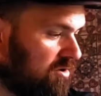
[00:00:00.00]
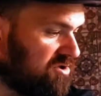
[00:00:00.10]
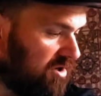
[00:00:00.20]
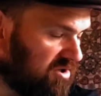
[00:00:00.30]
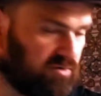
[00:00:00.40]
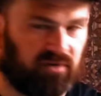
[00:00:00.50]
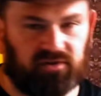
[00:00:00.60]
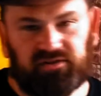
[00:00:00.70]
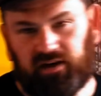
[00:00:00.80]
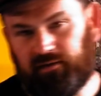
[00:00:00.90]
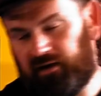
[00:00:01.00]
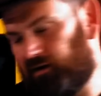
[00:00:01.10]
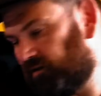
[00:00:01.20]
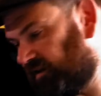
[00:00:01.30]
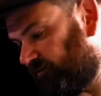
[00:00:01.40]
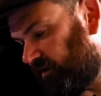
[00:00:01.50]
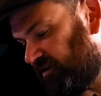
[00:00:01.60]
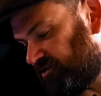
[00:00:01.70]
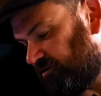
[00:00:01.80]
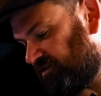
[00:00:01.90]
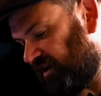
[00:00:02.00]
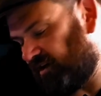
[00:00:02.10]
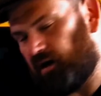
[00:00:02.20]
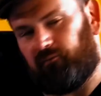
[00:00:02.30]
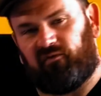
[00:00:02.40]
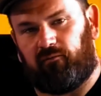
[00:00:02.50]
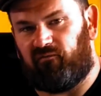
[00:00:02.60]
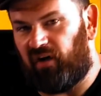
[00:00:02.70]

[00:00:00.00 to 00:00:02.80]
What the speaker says: Should also understand that liver issues can come from